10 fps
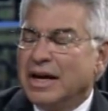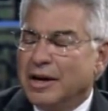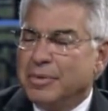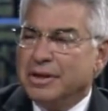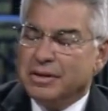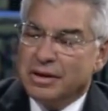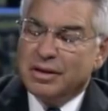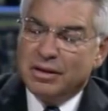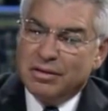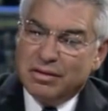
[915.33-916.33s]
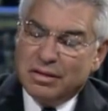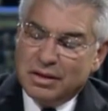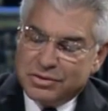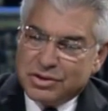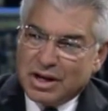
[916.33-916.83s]
I mean, uh,
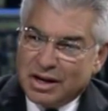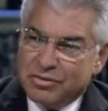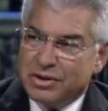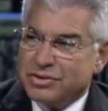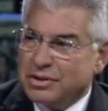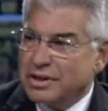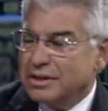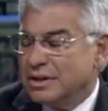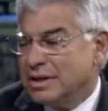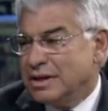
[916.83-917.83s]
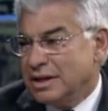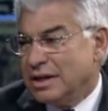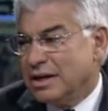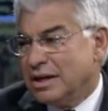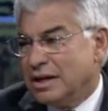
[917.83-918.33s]
this obviously
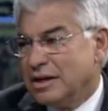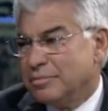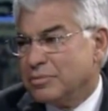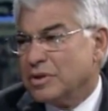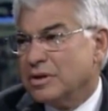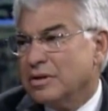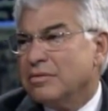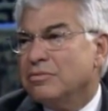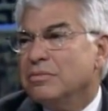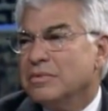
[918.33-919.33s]
um,